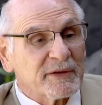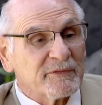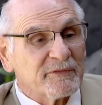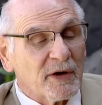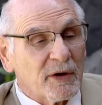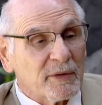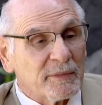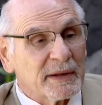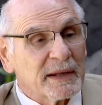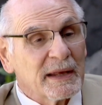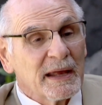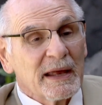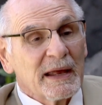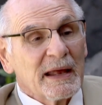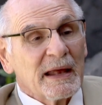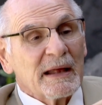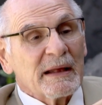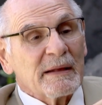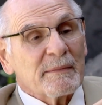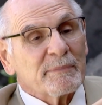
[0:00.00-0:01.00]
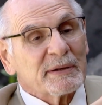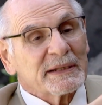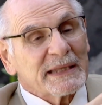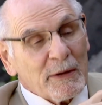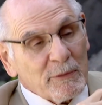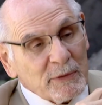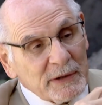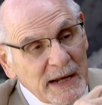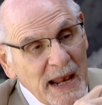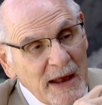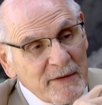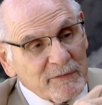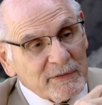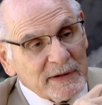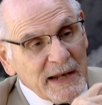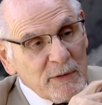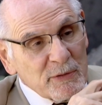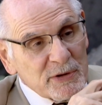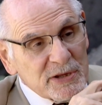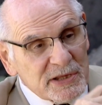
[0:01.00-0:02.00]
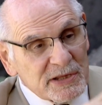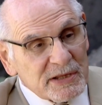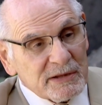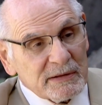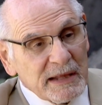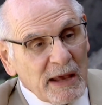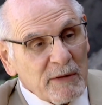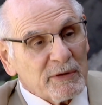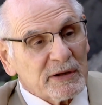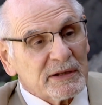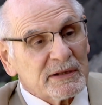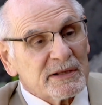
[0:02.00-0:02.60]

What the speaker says: development. but they were